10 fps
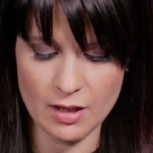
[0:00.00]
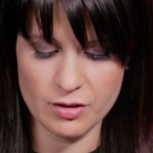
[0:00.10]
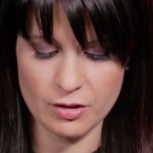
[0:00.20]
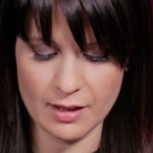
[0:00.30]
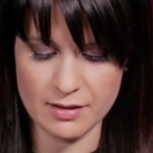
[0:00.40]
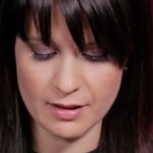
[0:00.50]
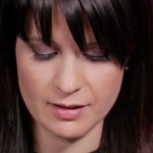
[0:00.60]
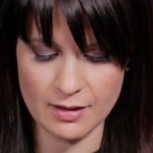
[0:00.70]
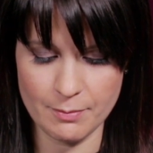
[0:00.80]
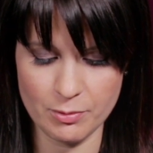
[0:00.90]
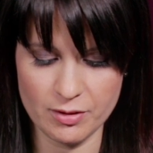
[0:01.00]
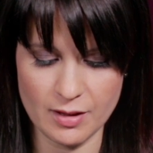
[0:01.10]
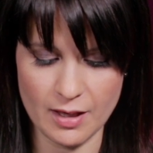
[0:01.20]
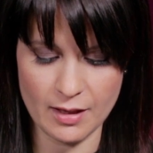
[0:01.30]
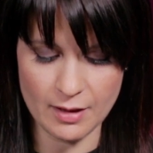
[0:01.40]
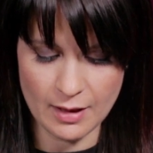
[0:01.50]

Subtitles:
So you got 6 samples there.